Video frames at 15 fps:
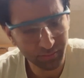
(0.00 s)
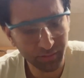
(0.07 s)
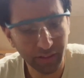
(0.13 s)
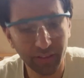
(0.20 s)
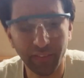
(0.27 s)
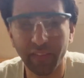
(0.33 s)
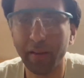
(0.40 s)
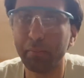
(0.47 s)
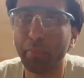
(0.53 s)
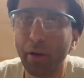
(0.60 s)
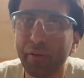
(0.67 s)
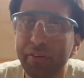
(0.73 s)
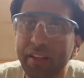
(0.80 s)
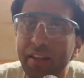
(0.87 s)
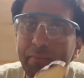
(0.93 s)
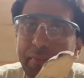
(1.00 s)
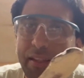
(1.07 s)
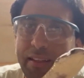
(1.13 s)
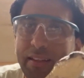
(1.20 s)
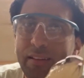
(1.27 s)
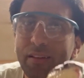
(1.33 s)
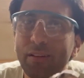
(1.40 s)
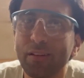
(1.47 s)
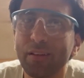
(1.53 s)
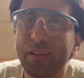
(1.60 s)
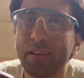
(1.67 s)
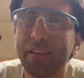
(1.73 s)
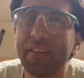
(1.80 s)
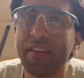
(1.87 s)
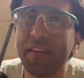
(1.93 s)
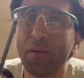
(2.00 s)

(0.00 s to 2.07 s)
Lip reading: And then they both give me the